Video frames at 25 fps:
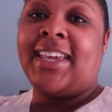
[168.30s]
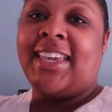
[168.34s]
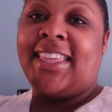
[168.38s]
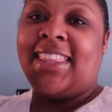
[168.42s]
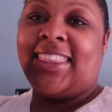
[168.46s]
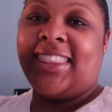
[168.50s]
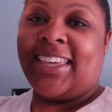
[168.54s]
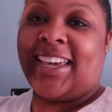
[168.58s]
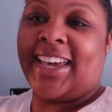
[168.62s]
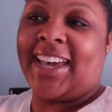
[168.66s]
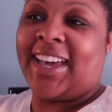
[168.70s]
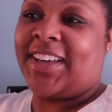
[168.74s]

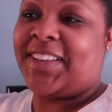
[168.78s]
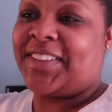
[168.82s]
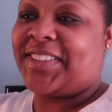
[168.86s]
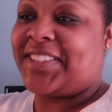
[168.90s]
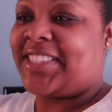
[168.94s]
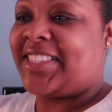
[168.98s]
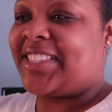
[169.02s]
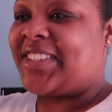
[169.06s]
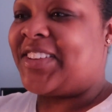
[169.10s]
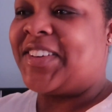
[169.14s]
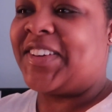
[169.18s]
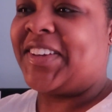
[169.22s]
in the
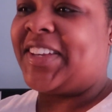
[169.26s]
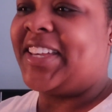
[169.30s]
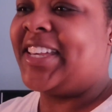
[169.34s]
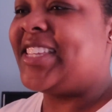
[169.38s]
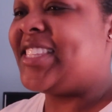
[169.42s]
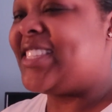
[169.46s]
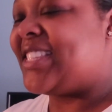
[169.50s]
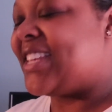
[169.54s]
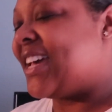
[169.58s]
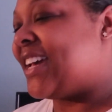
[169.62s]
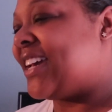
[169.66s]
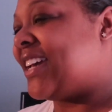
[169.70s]
house. So
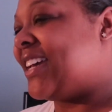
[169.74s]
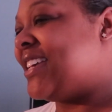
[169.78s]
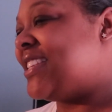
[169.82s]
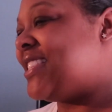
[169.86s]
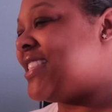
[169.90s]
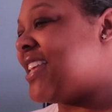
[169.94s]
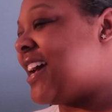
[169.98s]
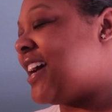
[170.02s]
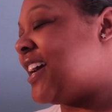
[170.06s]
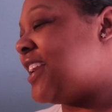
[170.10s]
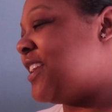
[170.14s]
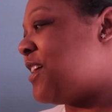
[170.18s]
he's not, it's
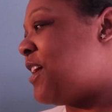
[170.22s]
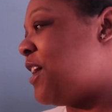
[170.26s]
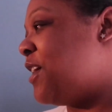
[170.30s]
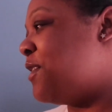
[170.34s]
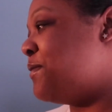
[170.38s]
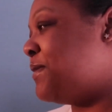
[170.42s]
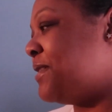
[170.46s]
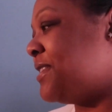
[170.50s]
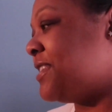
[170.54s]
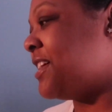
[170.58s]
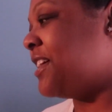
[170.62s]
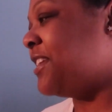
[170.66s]
not gonna all
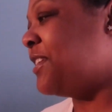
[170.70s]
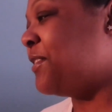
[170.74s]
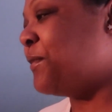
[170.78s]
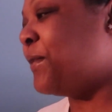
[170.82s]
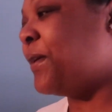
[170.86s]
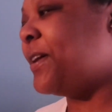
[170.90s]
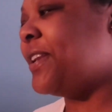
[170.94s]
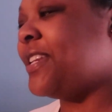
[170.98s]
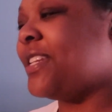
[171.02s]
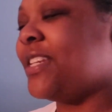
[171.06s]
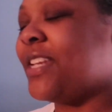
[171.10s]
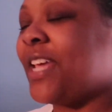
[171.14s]
be done in
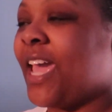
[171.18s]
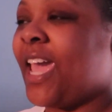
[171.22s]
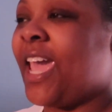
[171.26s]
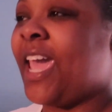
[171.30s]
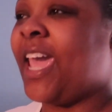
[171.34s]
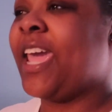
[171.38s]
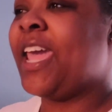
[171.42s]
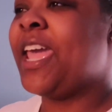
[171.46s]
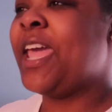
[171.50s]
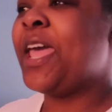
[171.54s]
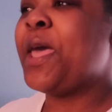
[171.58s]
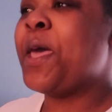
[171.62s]
one
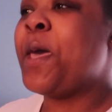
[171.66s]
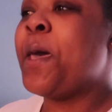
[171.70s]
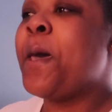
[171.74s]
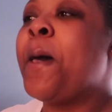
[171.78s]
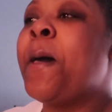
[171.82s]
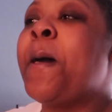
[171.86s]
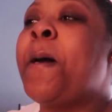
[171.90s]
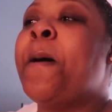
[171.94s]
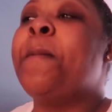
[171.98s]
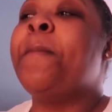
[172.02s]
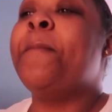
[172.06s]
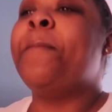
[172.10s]
day,
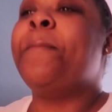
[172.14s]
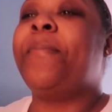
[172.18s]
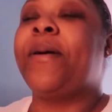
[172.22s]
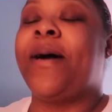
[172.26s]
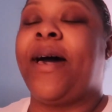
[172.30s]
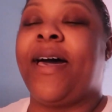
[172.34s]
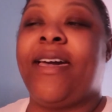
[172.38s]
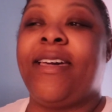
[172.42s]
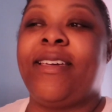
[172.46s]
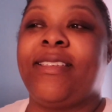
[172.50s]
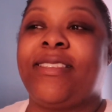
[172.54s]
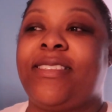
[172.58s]

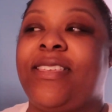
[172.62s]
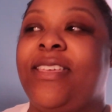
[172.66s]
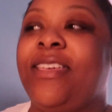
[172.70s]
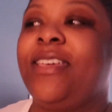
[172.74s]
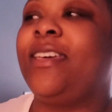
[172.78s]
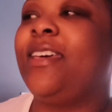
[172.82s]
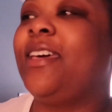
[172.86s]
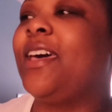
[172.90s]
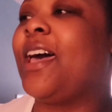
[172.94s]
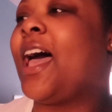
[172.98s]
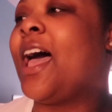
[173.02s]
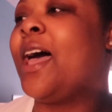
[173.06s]
but
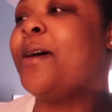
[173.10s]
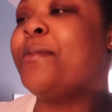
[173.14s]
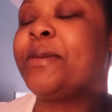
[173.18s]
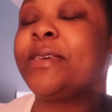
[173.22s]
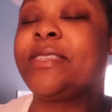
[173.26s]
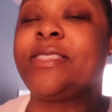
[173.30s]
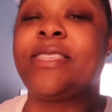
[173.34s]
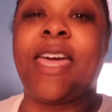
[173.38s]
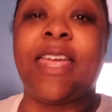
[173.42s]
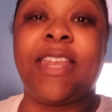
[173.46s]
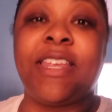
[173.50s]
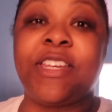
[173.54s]
I'm
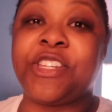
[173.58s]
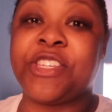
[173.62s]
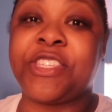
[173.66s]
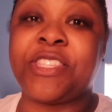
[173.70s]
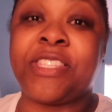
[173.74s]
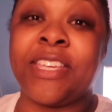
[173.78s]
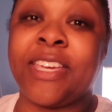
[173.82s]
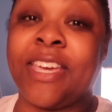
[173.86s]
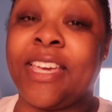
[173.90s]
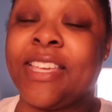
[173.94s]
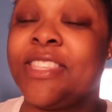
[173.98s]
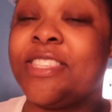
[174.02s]
excited
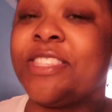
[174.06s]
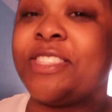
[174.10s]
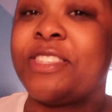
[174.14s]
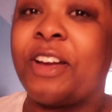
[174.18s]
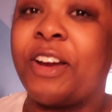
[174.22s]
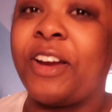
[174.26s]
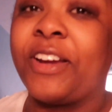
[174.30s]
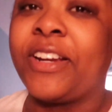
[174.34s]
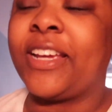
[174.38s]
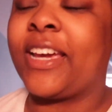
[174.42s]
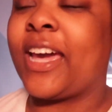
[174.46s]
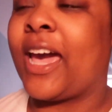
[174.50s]
just to get
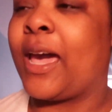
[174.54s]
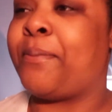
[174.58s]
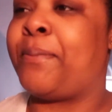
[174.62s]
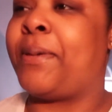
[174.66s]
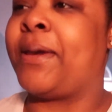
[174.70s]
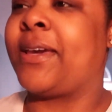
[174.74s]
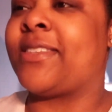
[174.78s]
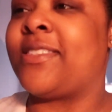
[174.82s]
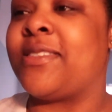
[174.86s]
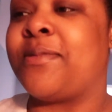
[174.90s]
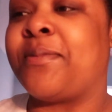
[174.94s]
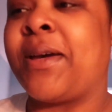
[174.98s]
started. I
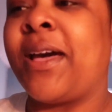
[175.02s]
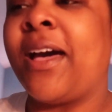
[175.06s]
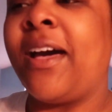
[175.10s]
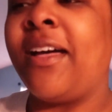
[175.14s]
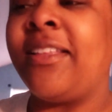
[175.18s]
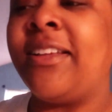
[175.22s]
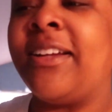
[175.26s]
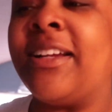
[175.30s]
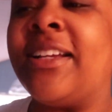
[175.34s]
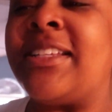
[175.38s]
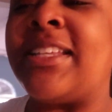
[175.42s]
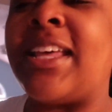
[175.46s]
picked some
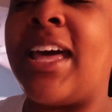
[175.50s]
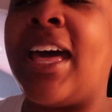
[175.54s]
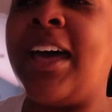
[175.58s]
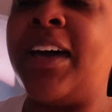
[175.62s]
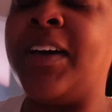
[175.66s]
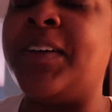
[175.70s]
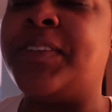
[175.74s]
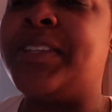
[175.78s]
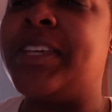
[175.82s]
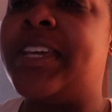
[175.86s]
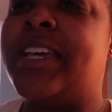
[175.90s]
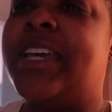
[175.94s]
colors
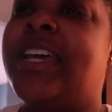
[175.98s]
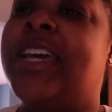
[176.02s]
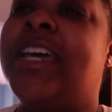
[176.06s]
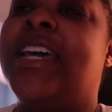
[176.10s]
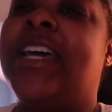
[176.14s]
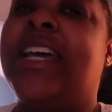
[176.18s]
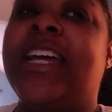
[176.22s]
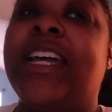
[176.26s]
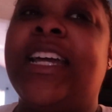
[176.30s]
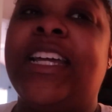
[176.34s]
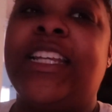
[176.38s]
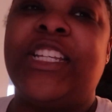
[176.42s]
out
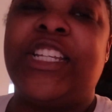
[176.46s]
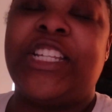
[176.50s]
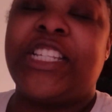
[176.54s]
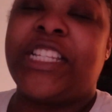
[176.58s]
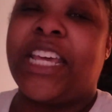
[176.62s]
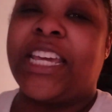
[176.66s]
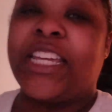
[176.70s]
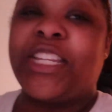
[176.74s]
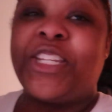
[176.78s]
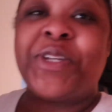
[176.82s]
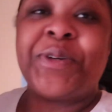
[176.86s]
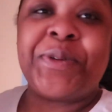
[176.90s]
just
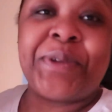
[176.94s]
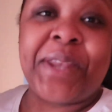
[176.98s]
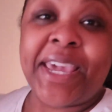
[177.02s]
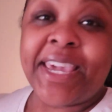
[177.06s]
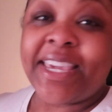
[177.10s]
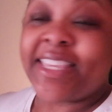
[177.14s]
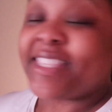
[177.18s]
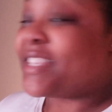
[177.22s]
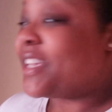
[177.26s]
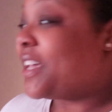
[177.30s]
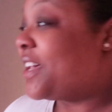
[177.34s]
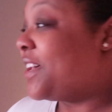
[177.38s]
like two
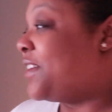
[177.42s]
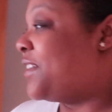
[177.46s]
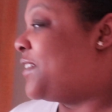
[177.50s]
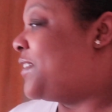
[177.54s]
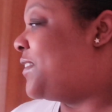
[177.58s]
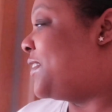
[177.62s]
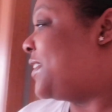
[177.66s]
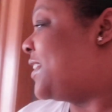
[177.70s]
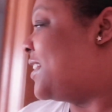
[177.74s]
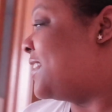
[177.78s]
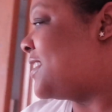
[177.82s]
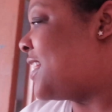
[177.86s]
days
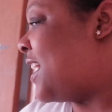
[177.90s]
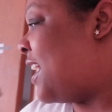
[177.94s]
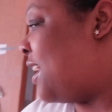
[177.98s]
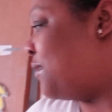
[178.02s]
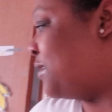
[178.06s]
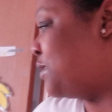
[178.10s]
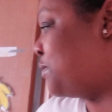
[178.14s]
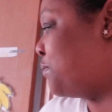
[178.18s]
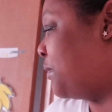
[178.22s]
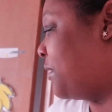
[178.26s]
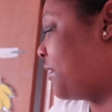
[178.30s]
ago because I was